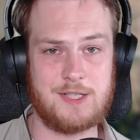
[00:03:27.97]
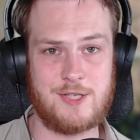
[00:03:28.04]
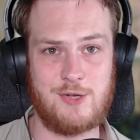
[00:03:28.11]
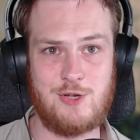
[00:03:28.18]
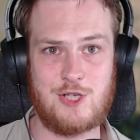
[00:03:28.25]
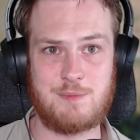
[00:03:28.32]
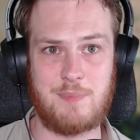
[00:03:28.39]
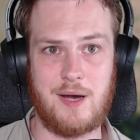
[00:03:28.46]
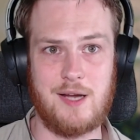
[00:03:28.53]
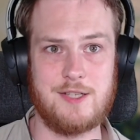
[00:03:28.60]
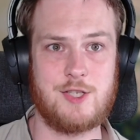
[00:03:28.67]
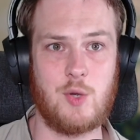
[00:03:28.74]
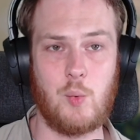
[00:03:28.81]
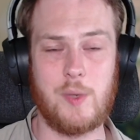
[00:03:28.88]
2
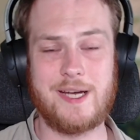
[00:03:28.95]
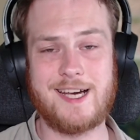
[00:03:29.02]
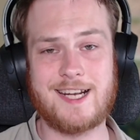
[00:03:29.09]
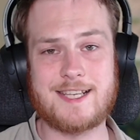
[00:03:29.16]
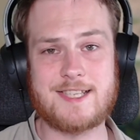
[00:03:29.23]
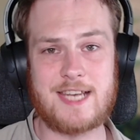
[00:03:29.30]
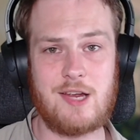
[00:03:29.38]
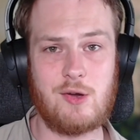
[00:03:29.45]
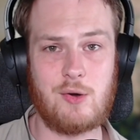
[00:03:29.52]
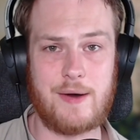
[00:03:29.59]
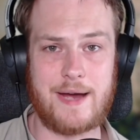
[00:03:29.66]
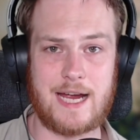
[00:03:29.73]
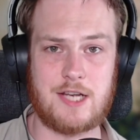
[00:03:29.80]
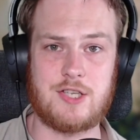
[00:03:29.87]
spot, we got a single
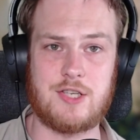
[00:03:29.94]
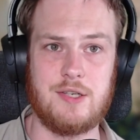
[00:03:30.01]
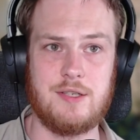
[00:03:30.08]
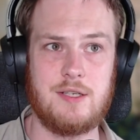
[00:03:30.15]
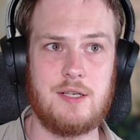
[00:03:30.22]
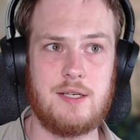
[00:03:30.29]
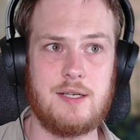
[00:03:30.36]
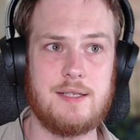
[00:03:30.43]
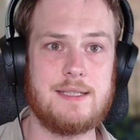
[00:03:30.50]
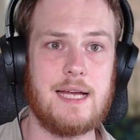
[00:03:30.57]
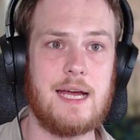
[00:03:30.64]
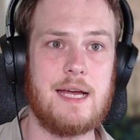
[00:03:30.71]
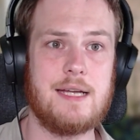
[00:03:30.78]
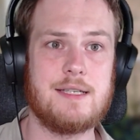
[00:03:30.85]
action
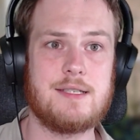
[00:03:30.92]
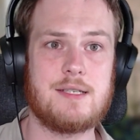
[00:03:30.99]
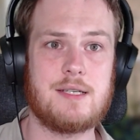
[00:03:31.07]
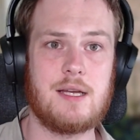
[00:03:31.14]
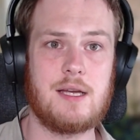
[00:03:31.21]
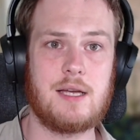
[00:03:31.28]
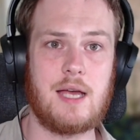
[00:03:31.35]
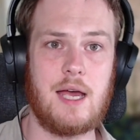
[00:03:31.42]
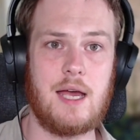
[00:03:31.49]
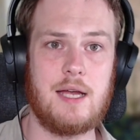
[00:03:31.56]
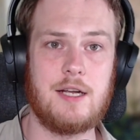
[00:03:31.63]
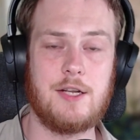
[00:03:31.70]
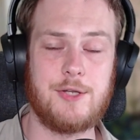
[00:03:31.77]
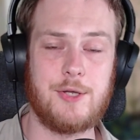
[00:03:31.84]
that
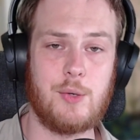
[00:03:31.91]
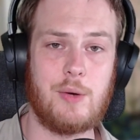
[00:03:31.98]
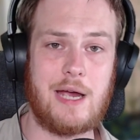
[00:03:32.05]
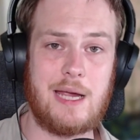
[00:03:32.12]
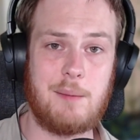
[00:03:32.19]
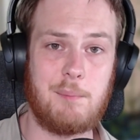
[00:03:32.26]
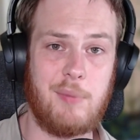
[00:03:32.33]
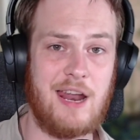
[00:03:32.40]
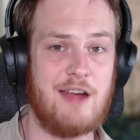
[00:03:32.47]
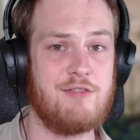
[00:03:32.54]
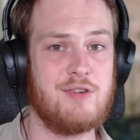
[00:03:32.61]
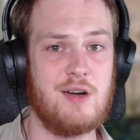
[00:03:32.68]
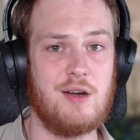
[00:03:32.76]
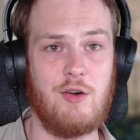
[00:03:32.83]
can do a
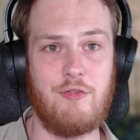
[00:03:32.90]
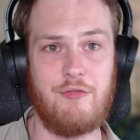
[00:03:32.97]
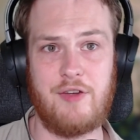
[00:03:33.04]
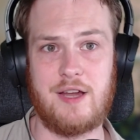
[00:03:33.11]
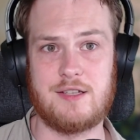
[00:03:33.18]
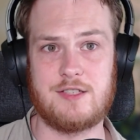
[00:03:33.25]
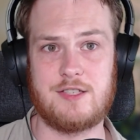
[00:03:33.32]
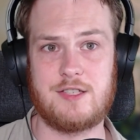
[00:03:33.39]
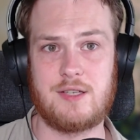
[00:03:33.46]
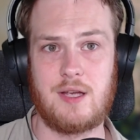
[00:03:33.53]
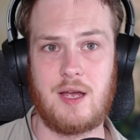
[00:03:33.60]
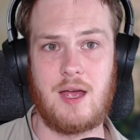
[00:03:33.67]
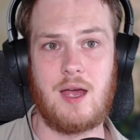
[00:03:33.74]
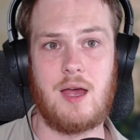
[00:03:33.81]
plethora of things.
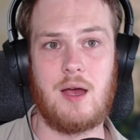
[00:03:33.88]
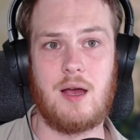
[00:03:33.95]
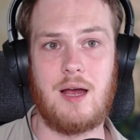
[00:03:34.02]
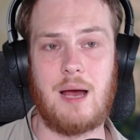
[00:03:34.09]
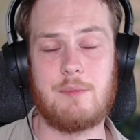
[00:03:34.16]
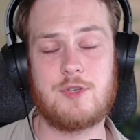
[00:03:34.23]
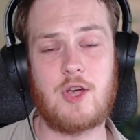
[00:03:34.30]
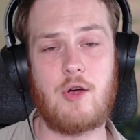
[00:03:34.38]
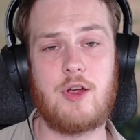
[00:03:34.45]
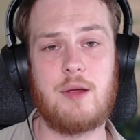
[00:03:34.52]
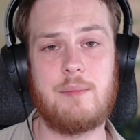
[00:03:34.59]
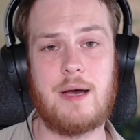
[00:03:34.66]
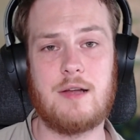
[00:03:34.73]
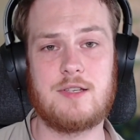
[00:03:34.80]
I'm talking
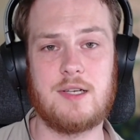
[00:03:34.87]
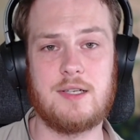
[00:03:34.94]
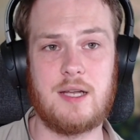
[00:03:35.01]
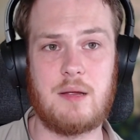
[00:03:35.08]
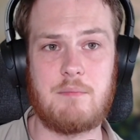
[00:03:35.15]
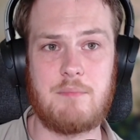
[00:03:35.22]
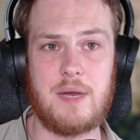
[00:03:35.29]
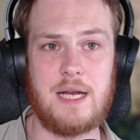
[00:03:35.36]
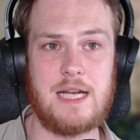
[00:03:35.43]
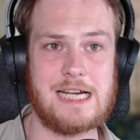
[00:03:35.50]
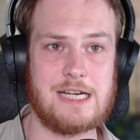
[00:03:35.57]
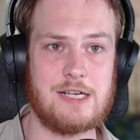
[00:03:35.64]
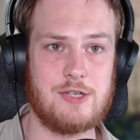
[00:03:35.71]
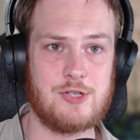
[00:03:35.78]
about the
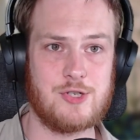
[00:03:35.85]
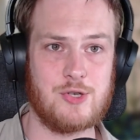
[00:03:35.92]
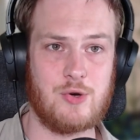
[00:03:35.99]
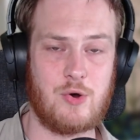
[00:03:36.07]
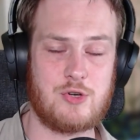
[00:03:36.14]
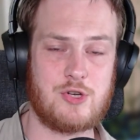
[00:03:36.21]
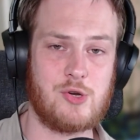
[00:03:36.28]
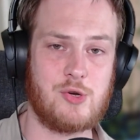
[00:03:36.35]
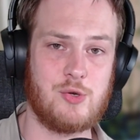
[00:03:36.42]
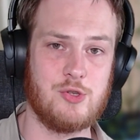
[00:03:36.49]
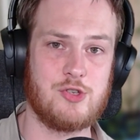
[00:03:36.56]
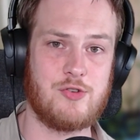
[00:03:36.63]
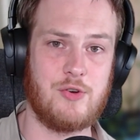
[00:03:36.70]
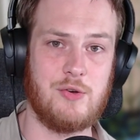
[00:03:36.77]
Media Source
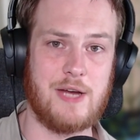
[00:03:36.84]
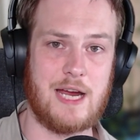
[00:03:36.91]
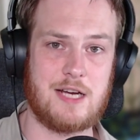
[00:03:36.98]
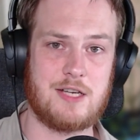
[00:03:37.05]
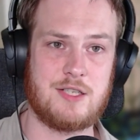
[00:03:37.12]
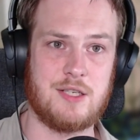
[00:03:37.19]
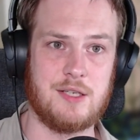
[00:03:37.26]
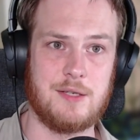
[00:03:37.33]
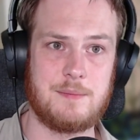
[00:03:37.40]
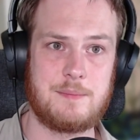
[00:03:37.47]
Control action.